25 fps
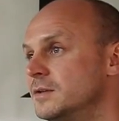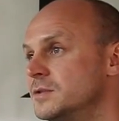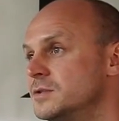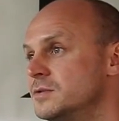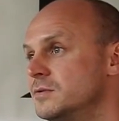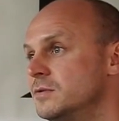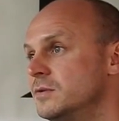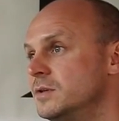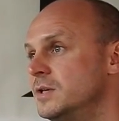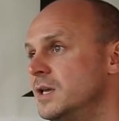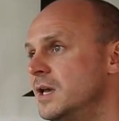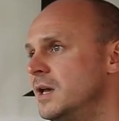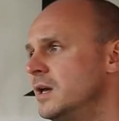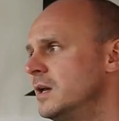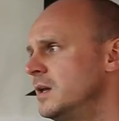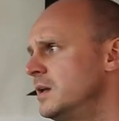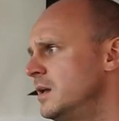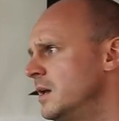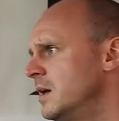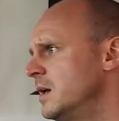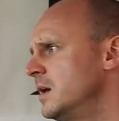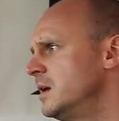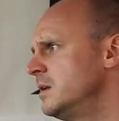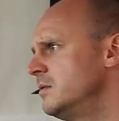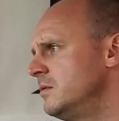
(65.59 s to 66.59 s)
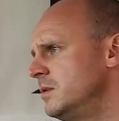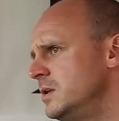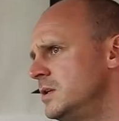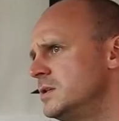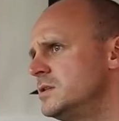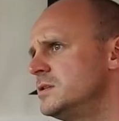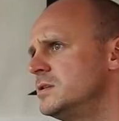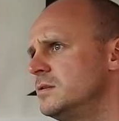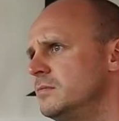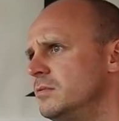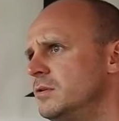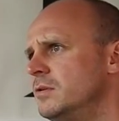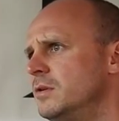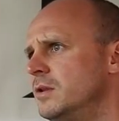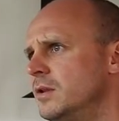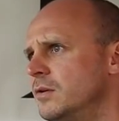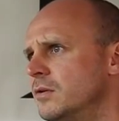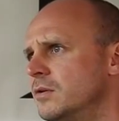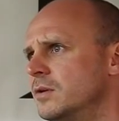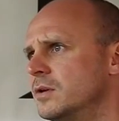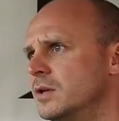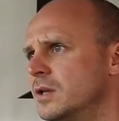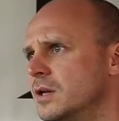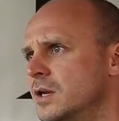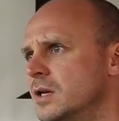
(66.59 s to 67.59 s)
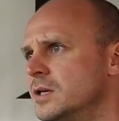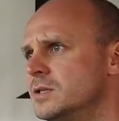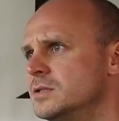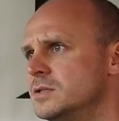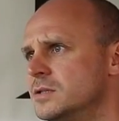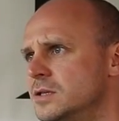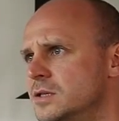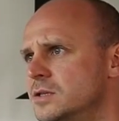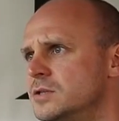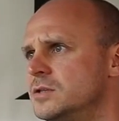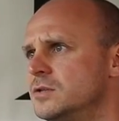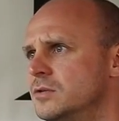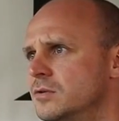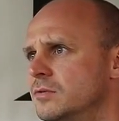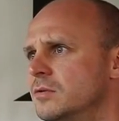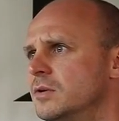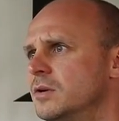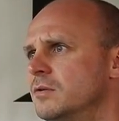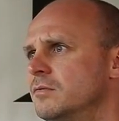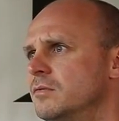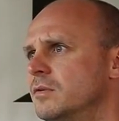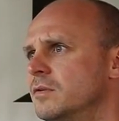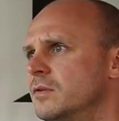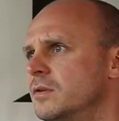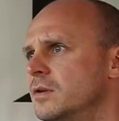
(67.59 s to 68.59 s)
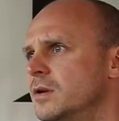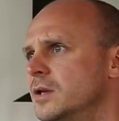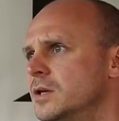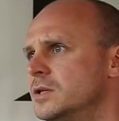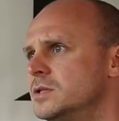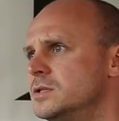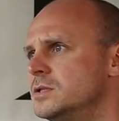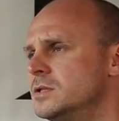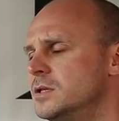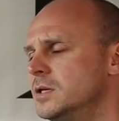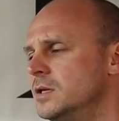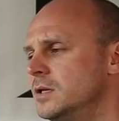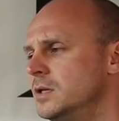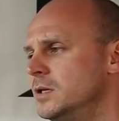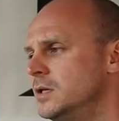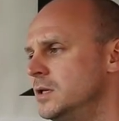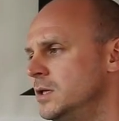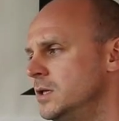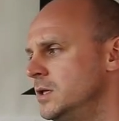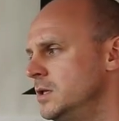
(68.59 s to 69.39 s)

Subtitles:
So yeah, it needs to be really organised. I need to know where everything is in it.